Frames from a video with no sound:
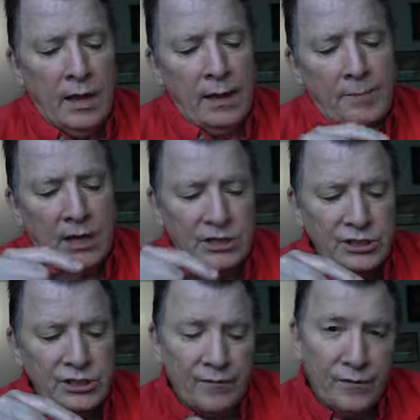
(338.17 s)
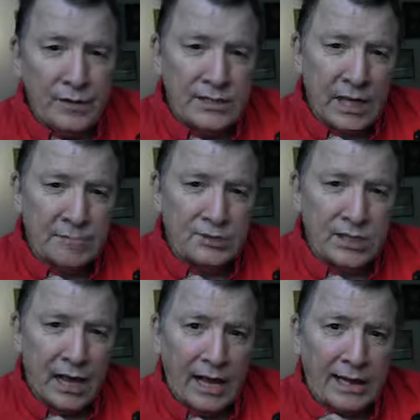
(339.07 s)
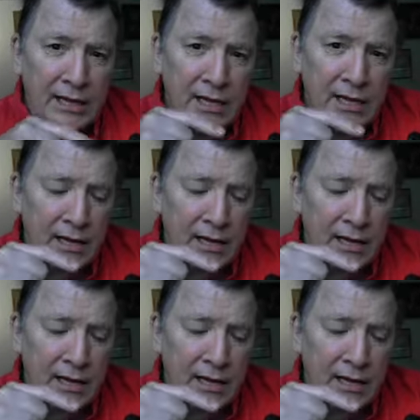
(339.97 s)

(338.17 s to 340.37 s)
and because you went from the top side,